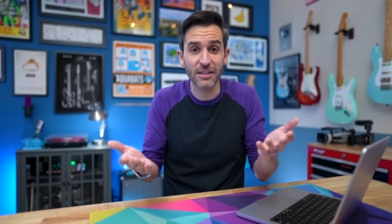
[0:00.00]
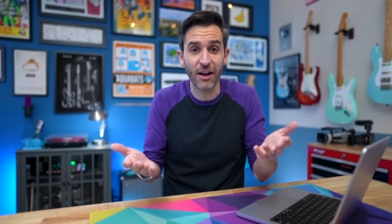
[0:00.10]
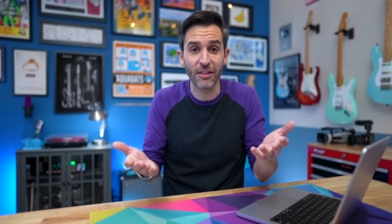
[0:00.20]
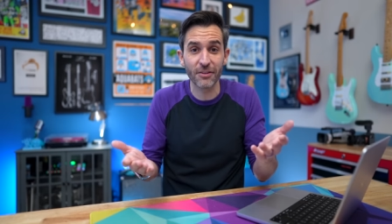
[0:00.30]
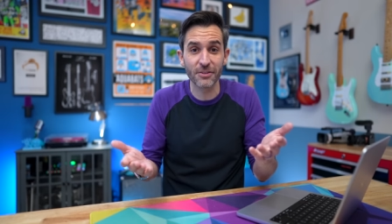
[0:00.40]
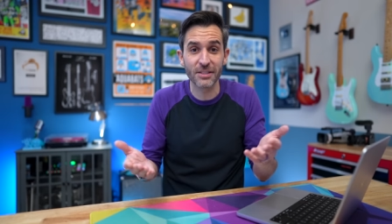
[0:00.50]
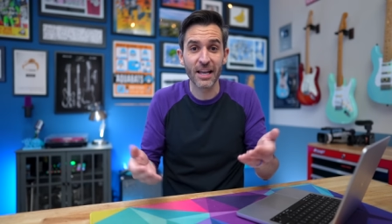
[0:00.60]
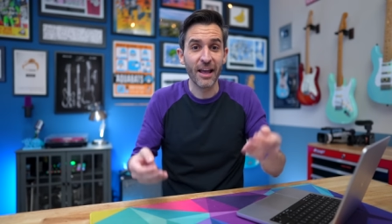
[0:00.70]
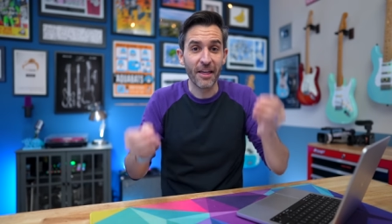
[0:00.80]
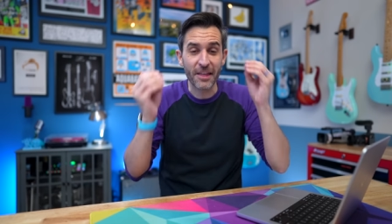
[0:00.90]
dollars
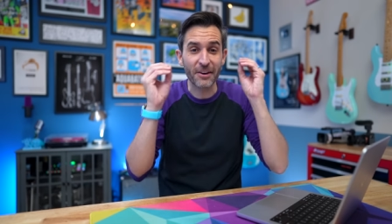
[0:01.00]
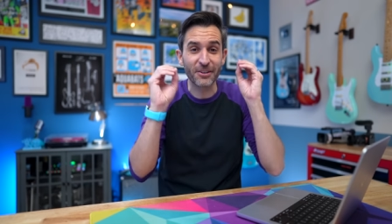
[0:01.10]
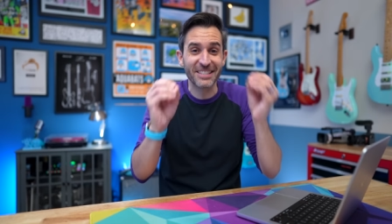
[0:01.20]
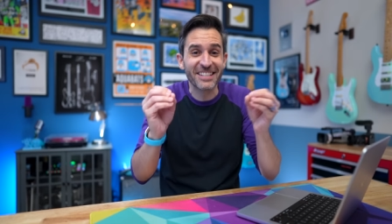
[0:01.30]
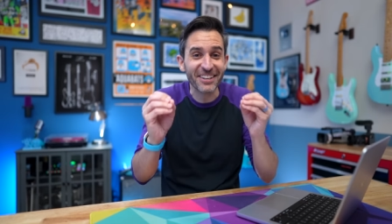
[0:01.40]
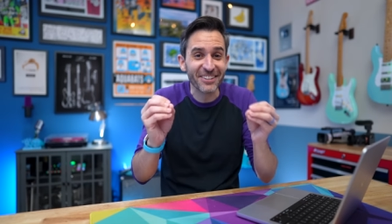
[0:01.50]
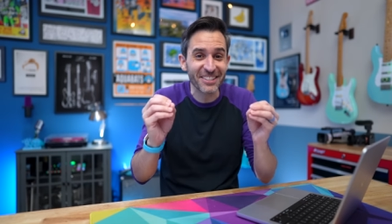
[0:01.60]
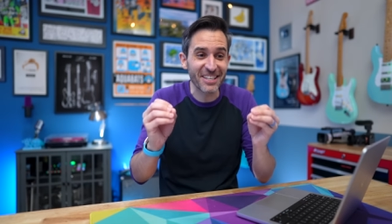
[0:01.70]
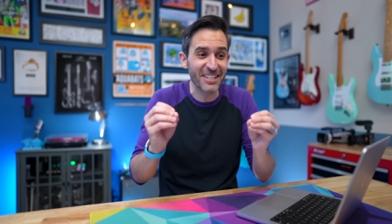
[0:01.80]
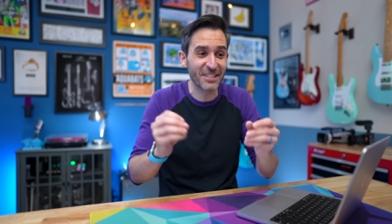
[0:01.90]
that are still
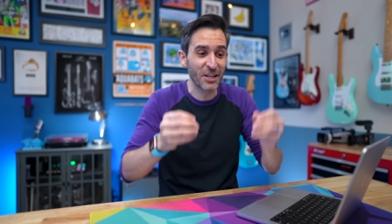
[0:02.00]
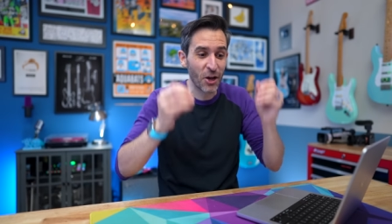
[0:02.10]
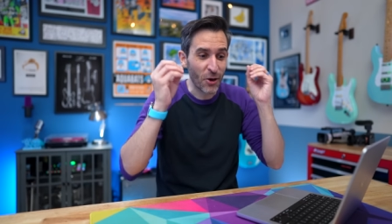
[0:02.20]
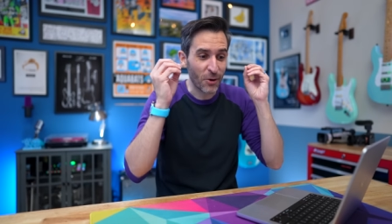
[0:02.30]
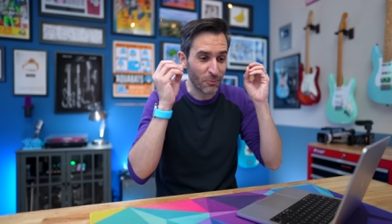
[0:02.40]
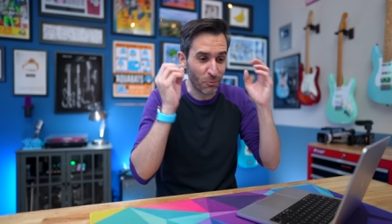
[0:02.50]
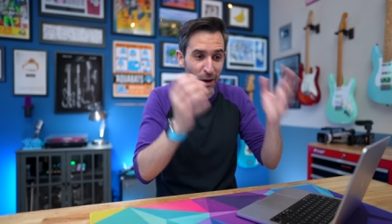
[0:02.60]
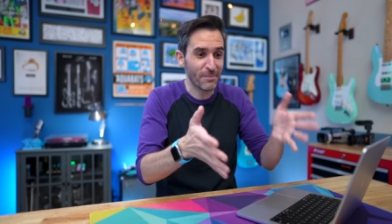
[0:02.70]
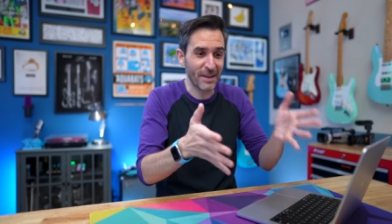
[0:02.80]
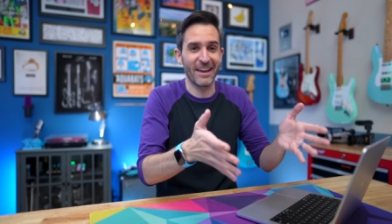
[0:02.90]
just
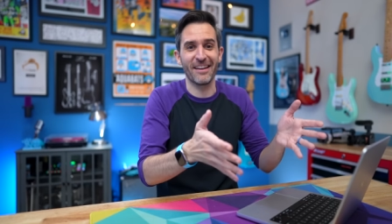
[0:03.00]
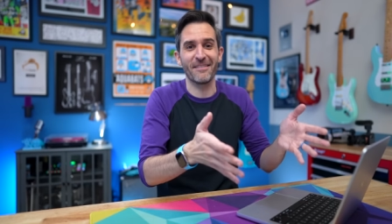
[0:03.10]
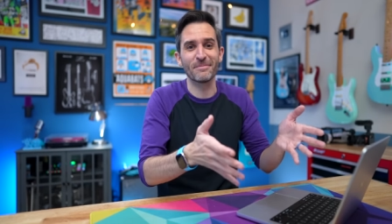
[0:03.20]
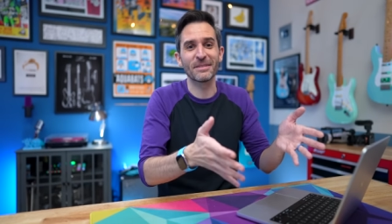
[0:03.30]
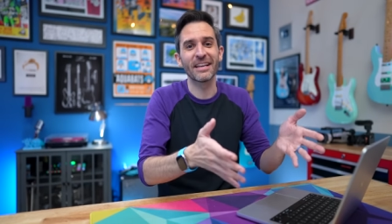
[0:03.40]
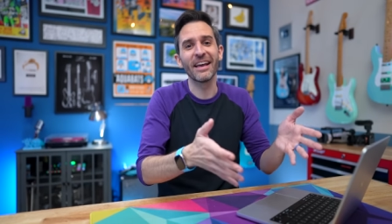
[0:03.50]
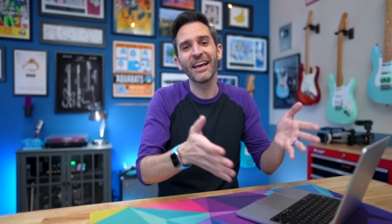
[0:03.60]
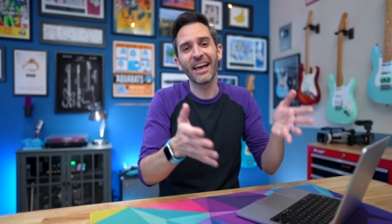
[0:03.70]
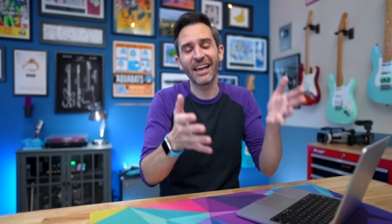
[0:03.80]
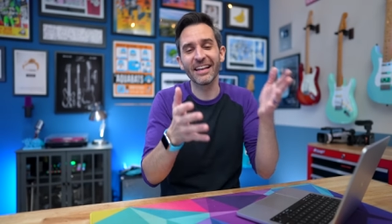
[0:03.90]
webcams.
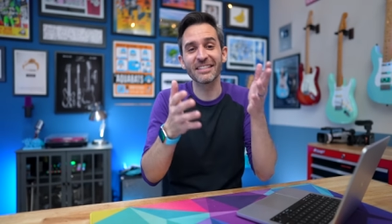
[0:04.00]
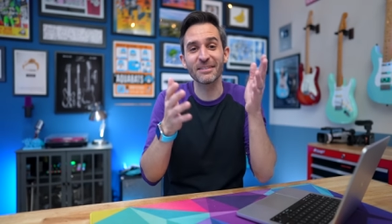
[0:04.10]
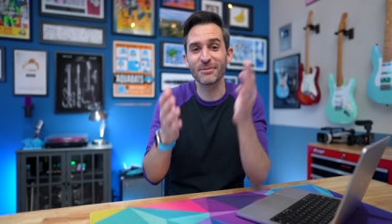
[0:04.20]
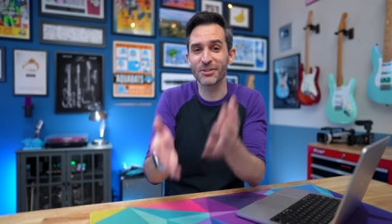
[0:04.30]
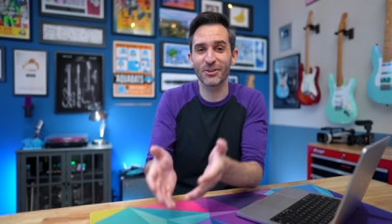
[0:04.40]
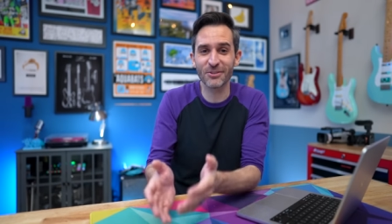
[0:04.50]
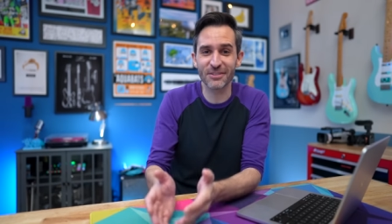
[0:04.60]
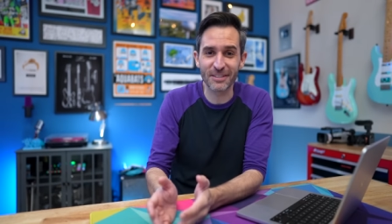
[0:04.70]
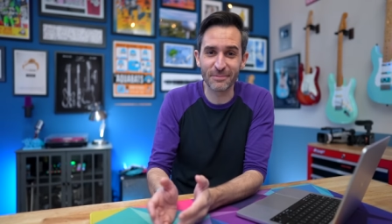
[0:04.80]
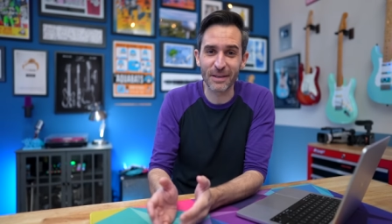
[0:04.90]
And it's absurd
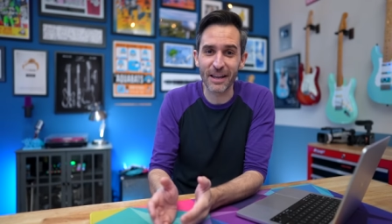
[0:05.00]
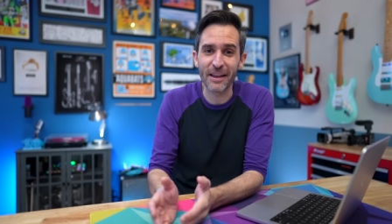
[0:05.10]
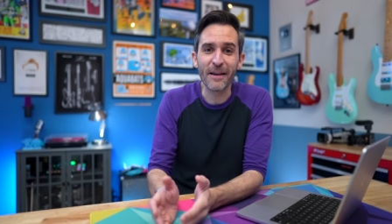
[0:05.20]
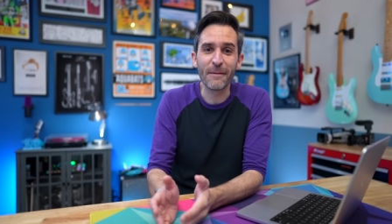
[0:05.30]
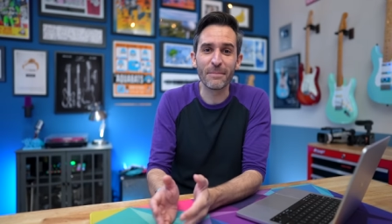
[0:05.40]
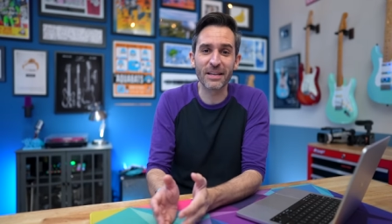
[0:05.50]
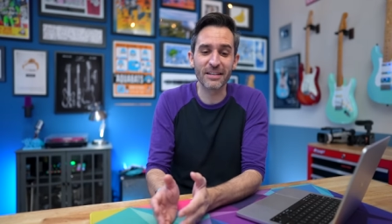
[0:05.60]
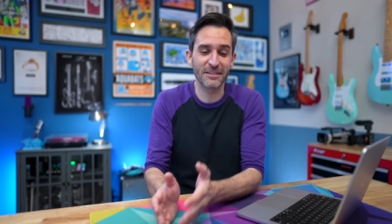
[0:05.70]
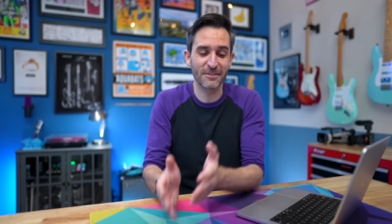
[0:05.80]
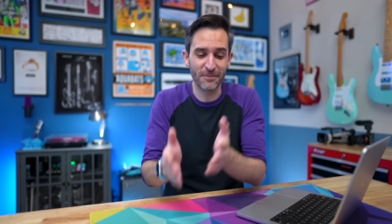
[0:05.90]
to me
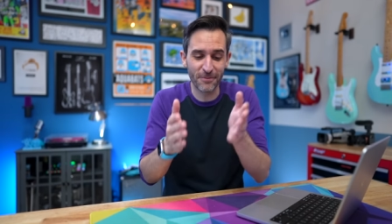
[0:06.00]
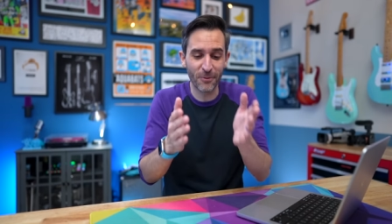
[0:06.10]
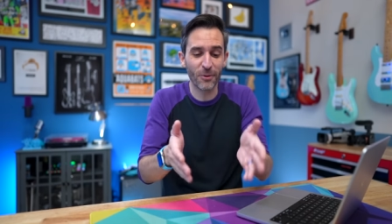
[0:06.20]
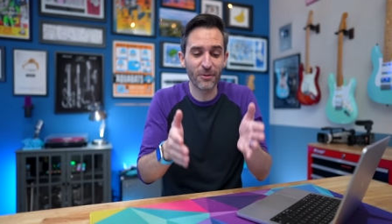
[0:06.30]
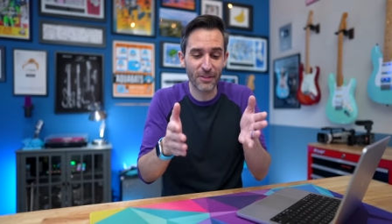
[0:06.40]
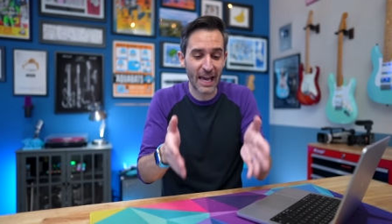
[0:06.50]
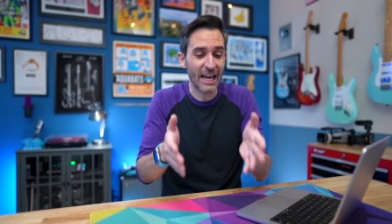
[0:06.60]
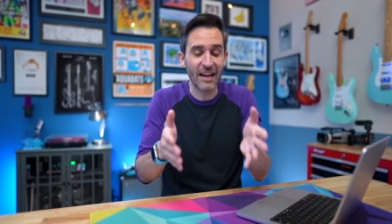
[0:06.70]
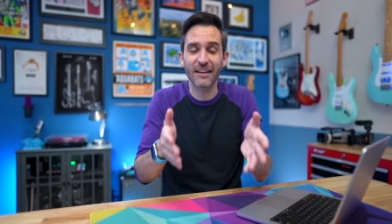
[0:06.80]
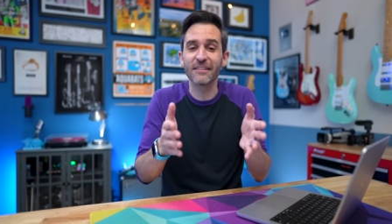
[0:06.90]
because for that
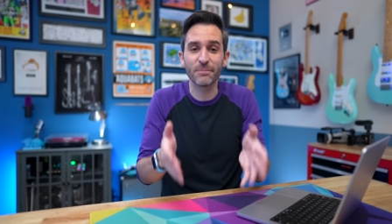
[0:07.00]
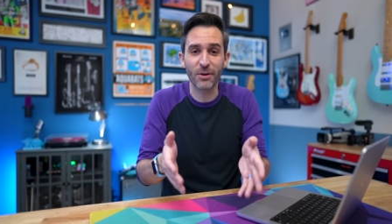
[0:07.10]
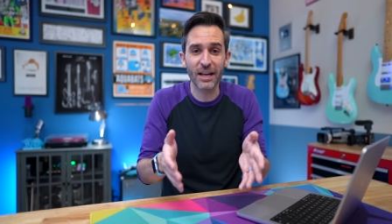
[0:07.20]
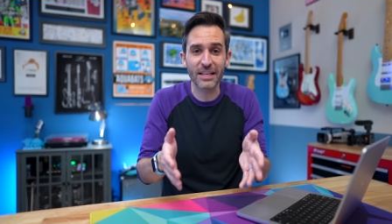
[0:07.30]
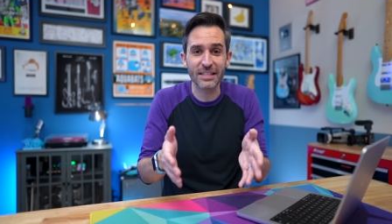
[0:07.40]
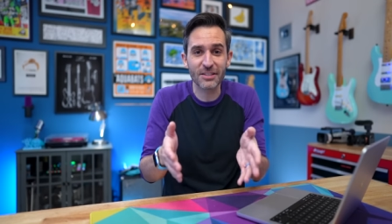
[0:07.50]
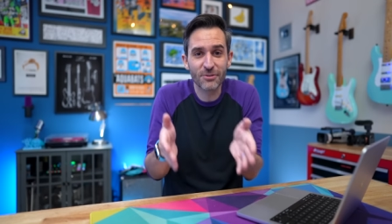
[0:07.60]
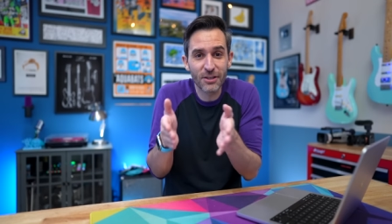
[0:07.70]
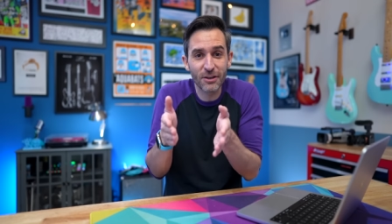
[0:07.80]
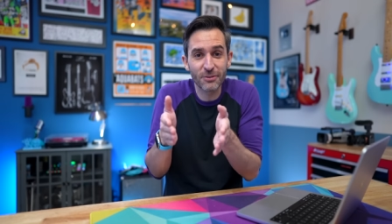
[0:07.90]
kind of price, you
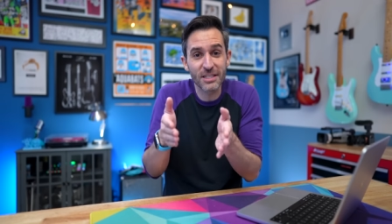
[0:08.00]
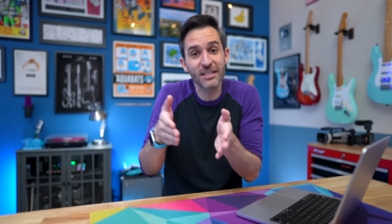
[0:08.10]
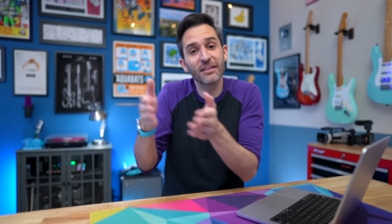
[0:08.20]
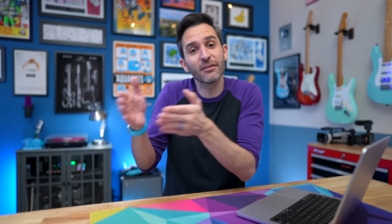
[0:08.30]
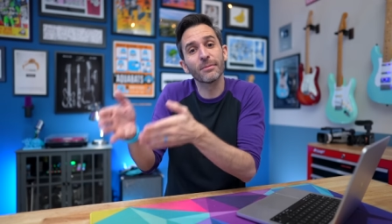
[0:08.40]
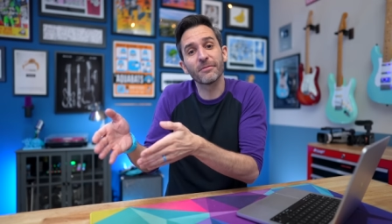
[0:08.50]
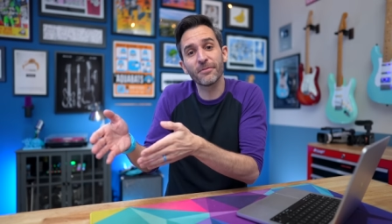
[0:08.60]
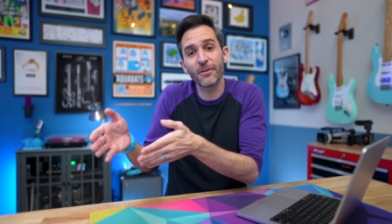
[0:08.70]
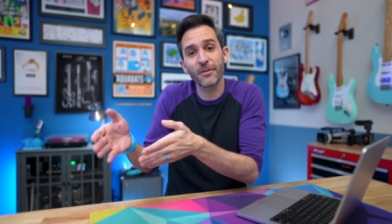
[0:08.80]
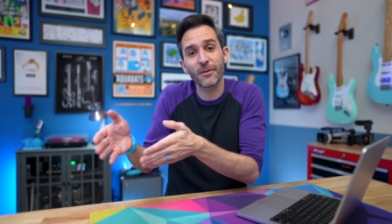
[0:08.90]
could go just a little bit
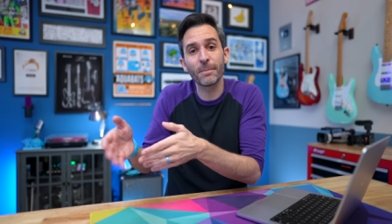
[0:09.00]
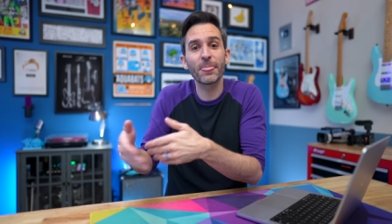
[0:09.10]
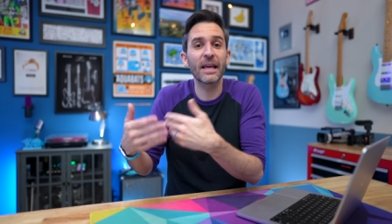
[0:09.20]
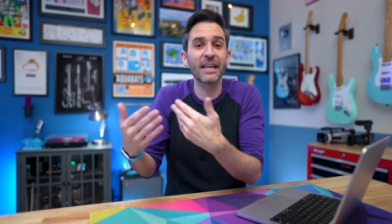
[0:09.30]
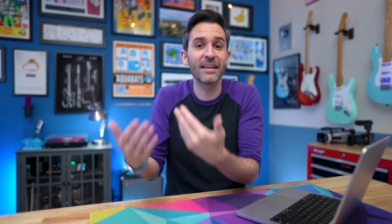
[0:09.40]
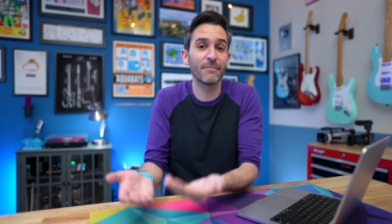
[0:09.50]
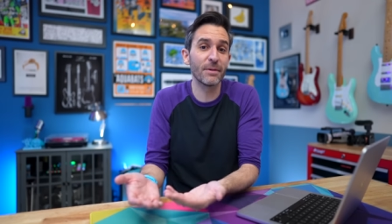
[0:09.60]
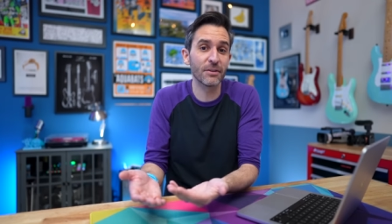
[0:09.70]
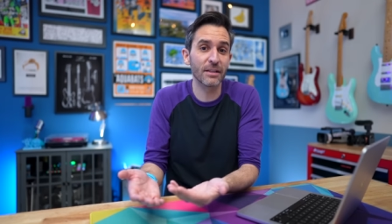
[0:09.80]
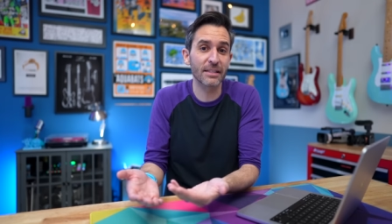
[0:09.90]
further and get a
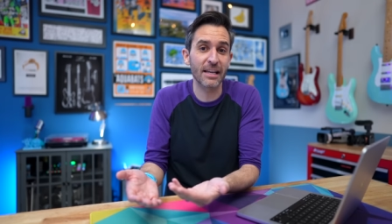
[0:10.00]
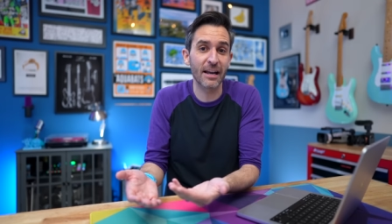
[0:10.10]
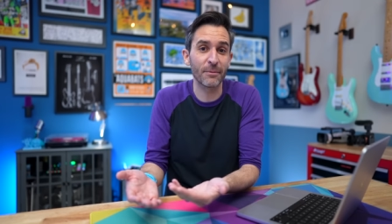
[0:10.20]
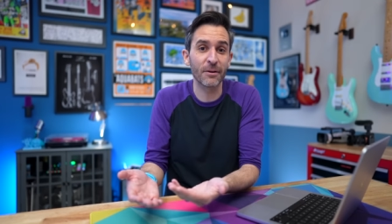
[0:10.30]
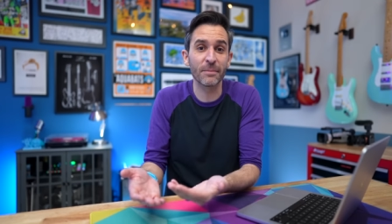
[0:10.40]
mirrorless camera,